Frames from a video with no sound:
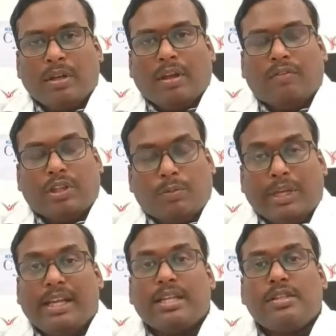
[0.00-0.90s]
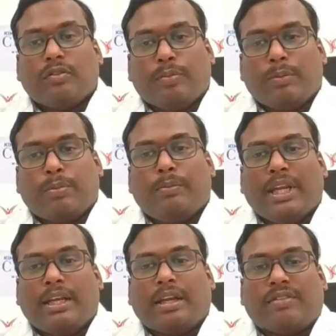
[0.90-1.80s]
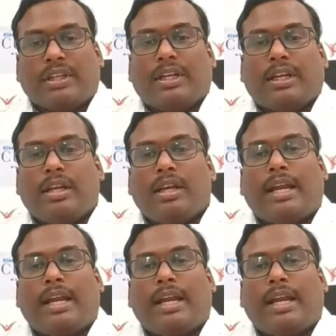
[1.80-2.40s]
With billions of people being affected